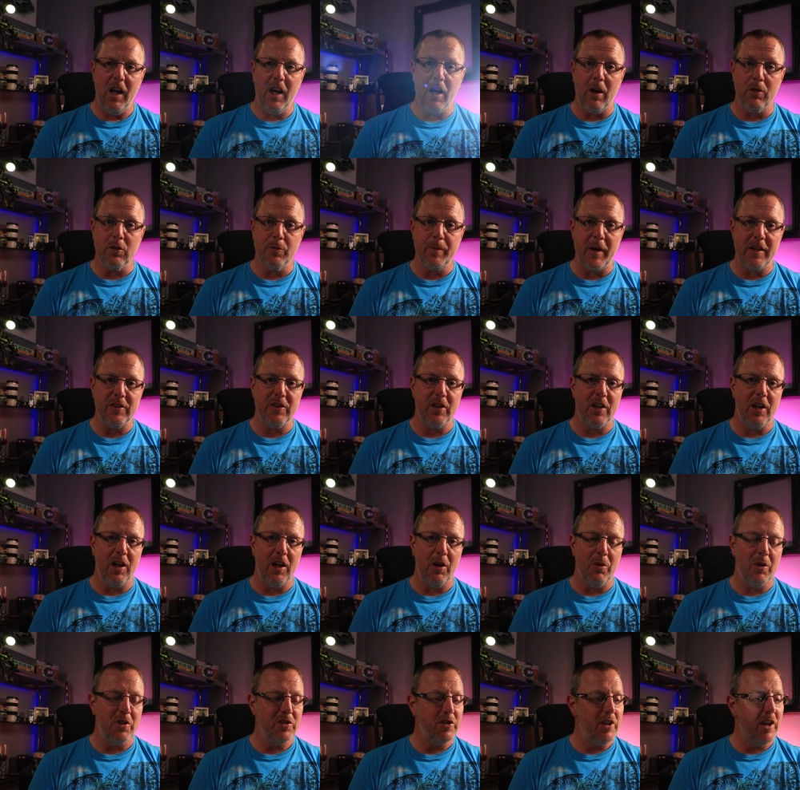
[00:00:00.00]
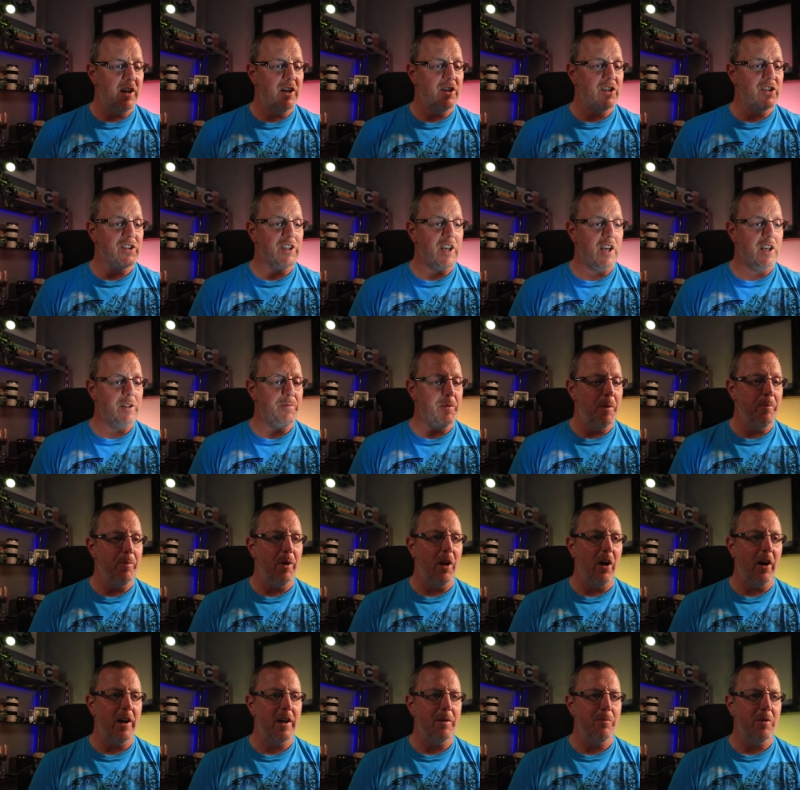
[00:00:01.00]
it comes back to the lower setting. Just saves me
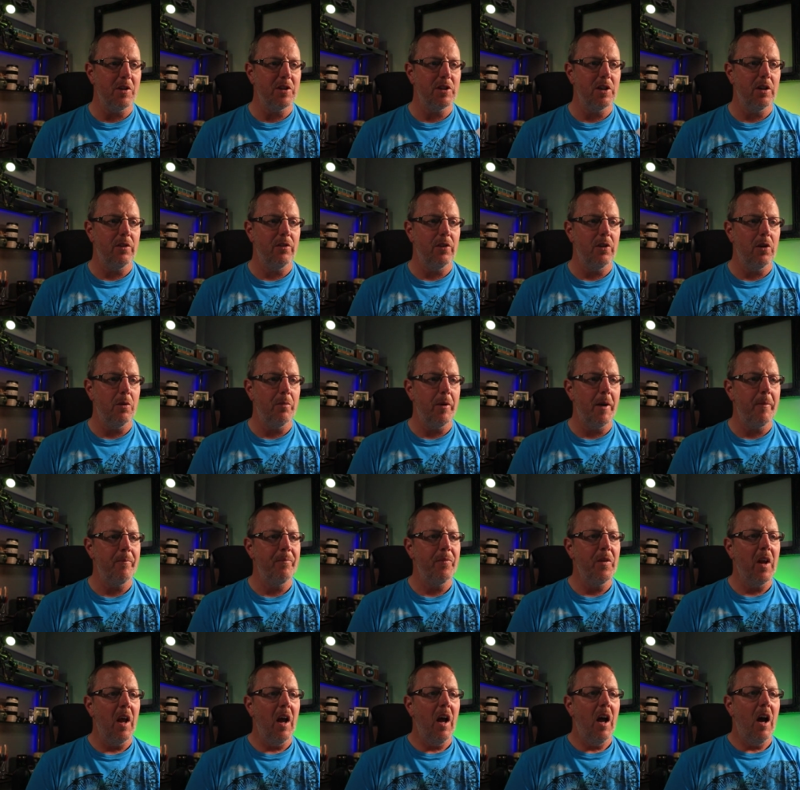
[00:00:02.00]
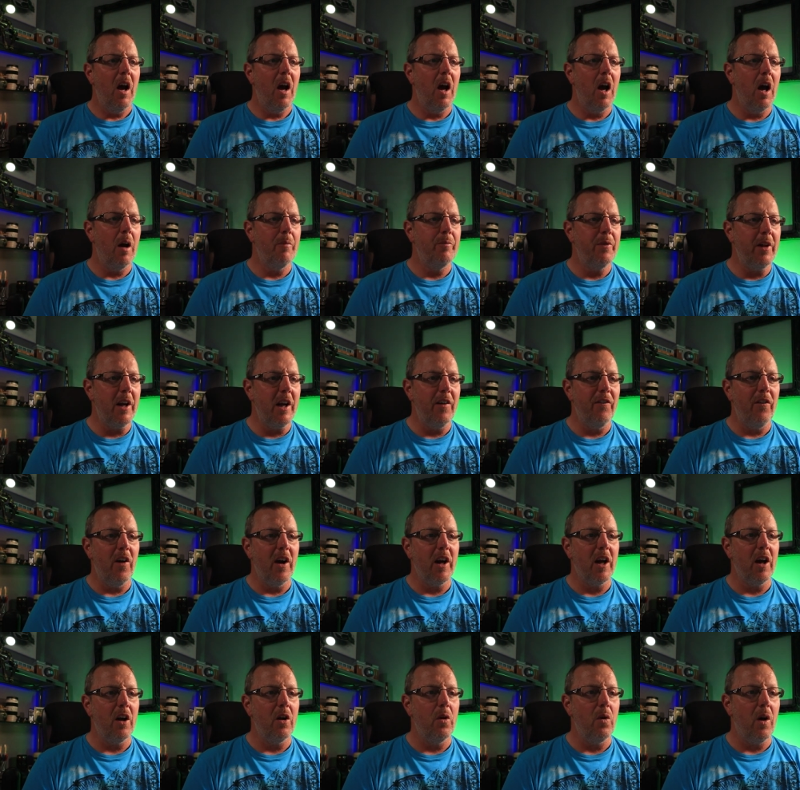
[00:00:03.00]
blinding myself a little bit. Um, then if
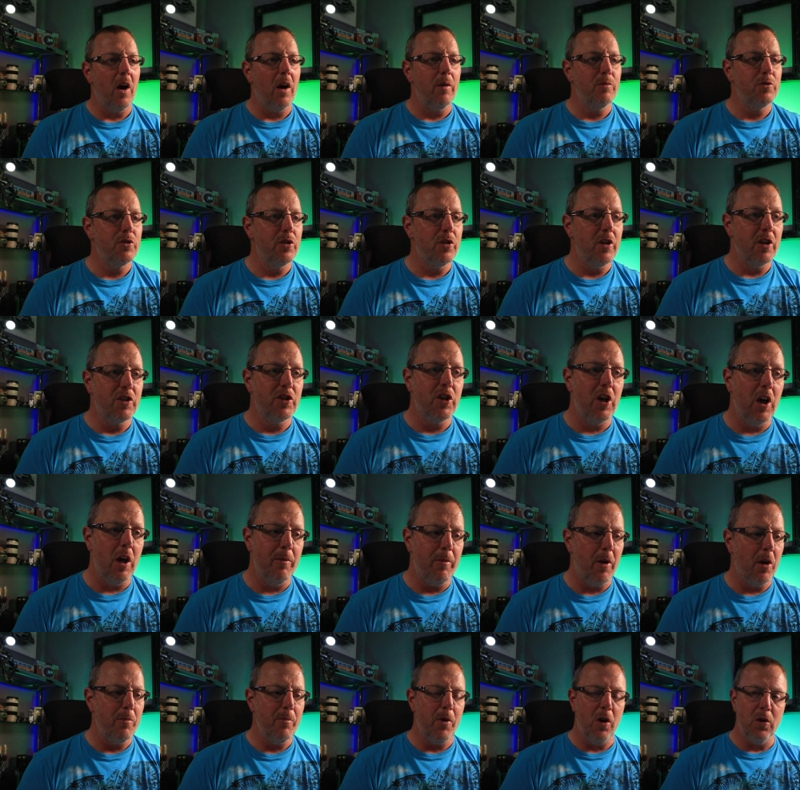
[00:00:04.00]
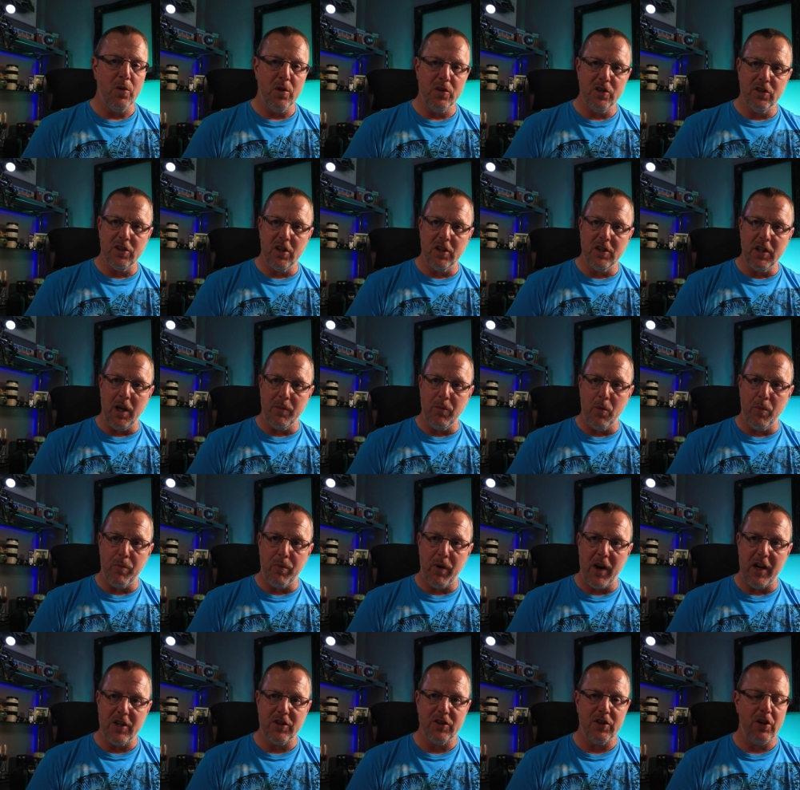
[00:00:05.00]
I go up to the turbo mode, which is a double
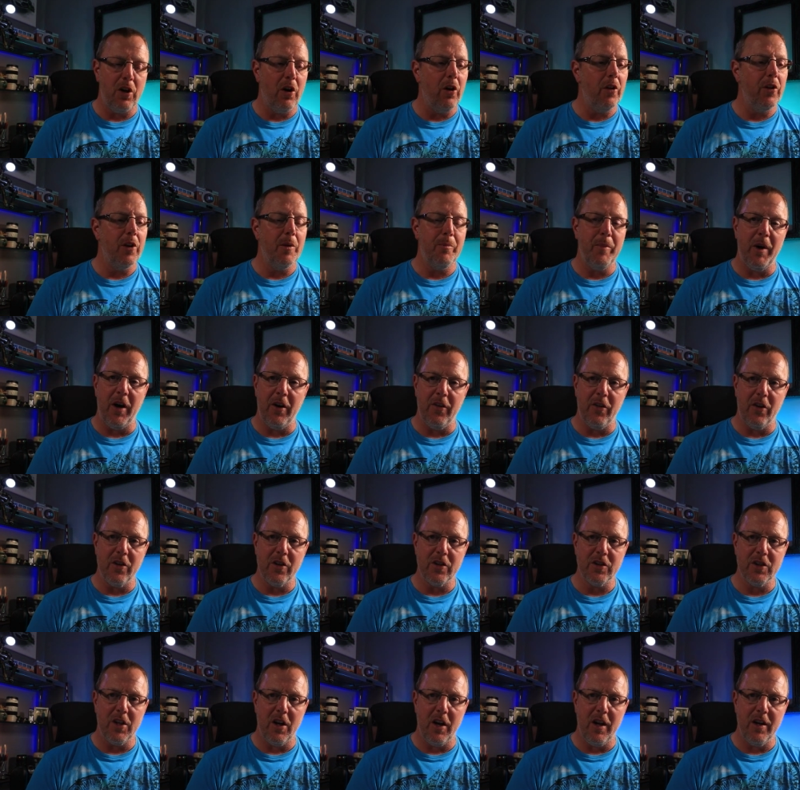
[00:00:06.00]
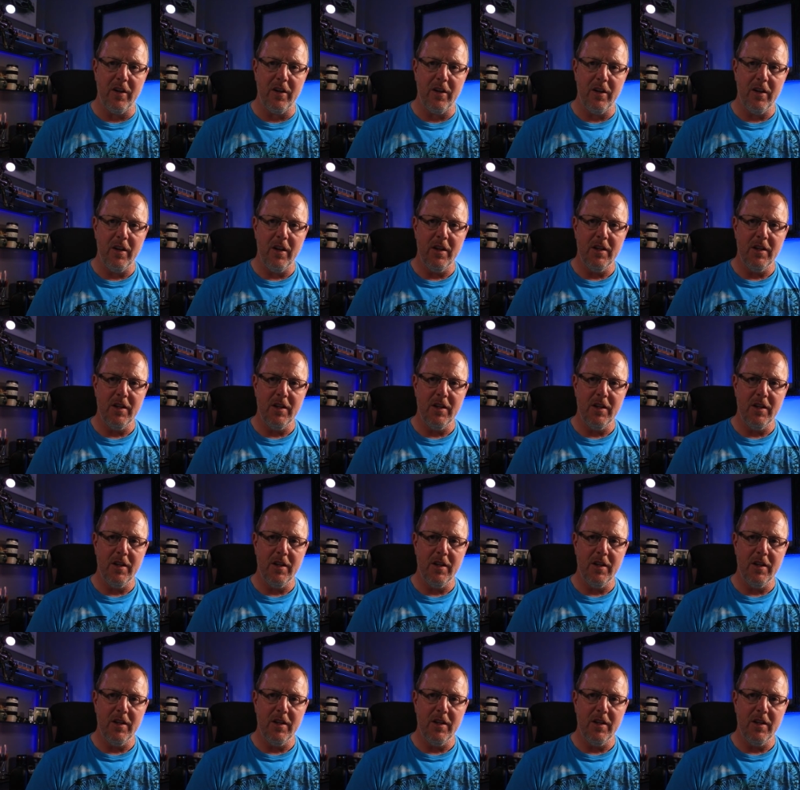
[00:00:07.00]
press on the button on the side,